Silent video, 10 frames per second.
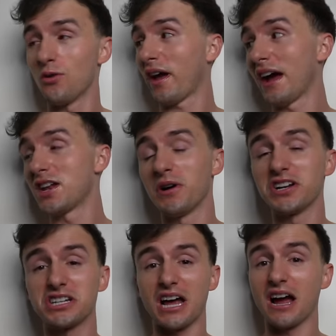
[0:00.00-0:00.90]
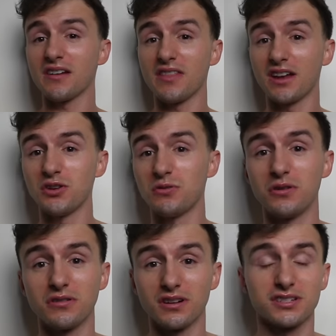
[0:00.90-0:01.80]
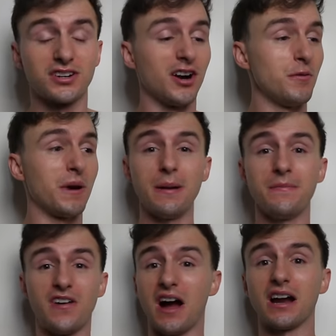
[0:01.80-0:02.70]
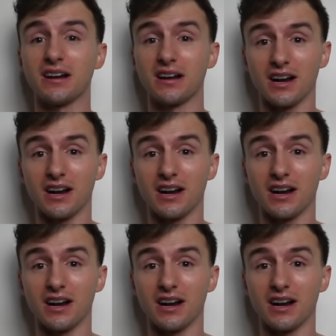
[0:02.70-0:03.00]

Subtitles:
Okay, I know I just hired that new Hooters girl, but I'm firing